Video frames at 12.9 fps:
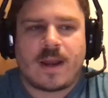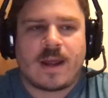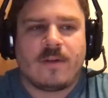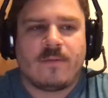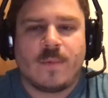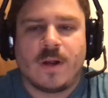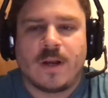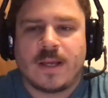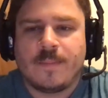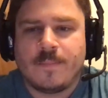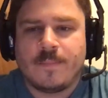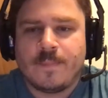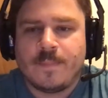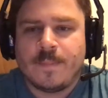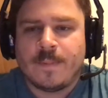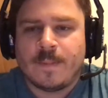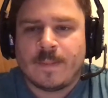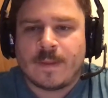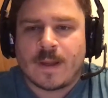of money.
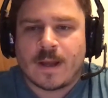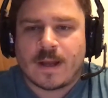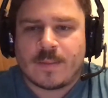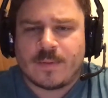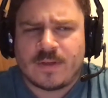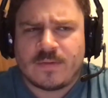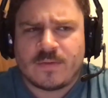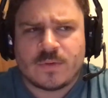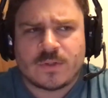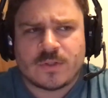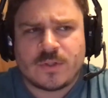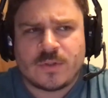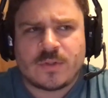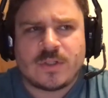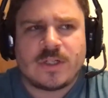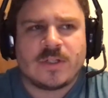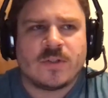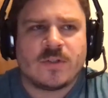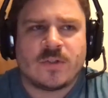I believe it was 2
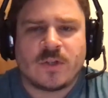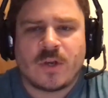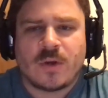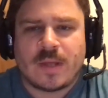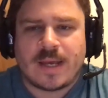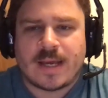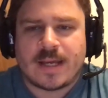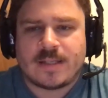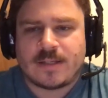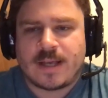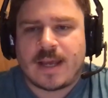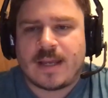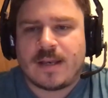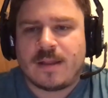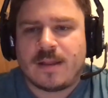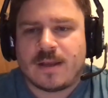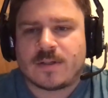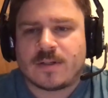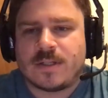seasons ago. They had to end
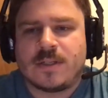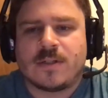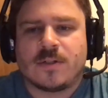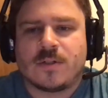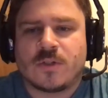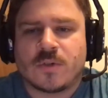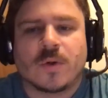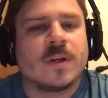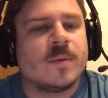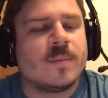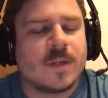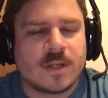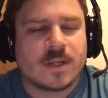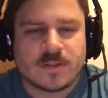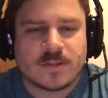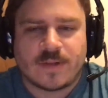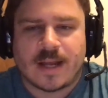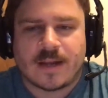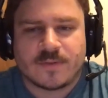their season short because
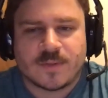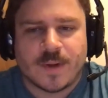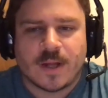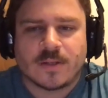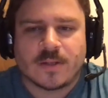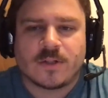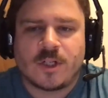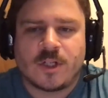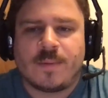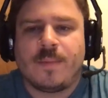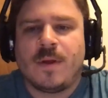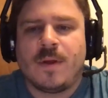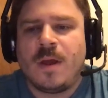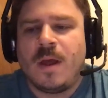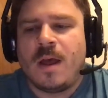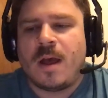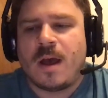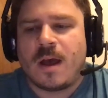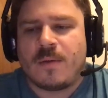of lack of sponsorship,
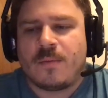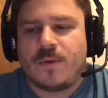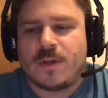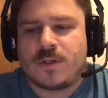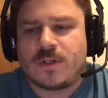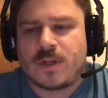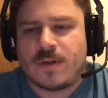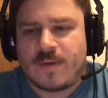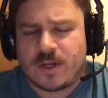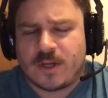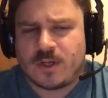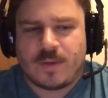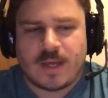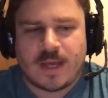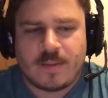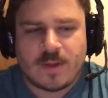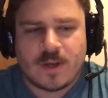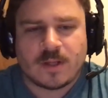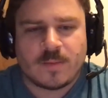which eventually
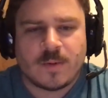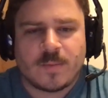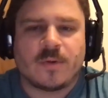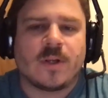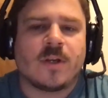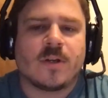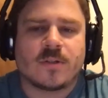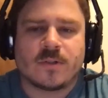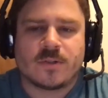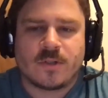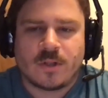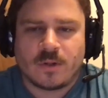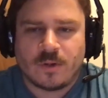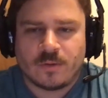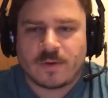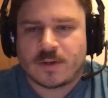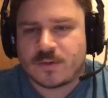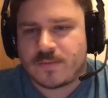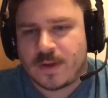became the ultimate precursor to the whole
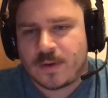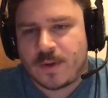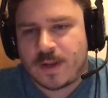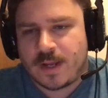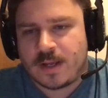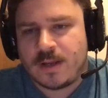Roush Fenway